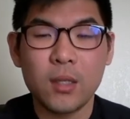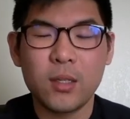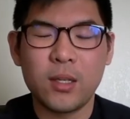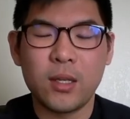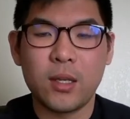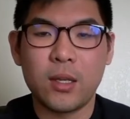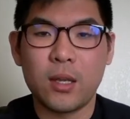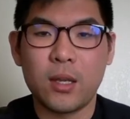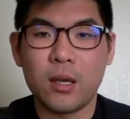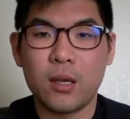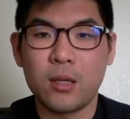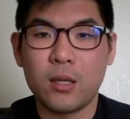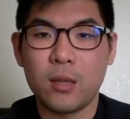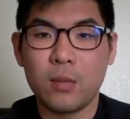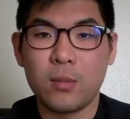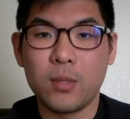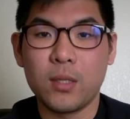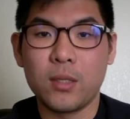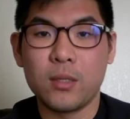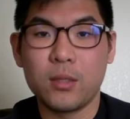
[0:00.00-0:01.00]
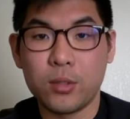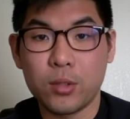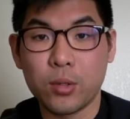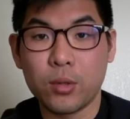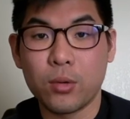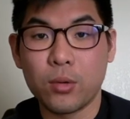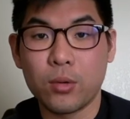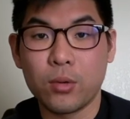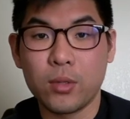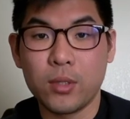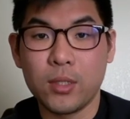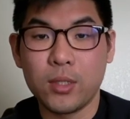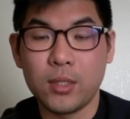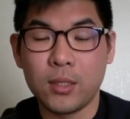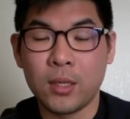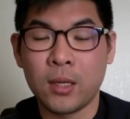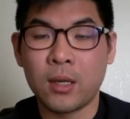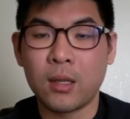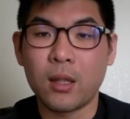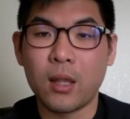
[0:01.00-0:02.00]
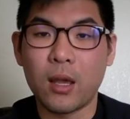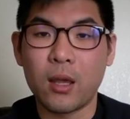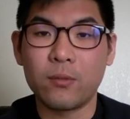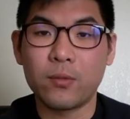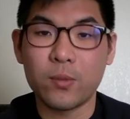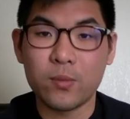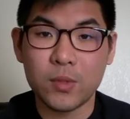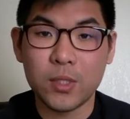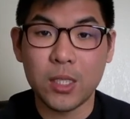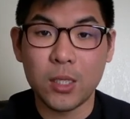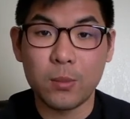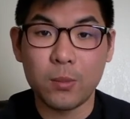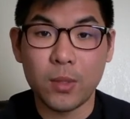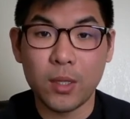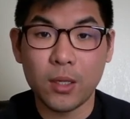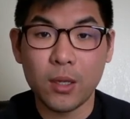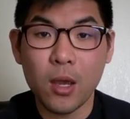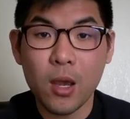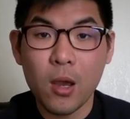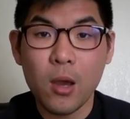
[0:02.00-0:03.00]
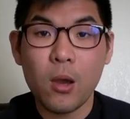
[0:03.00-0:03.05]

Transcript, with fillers: that uh, that may deter the uh, client from sleeping.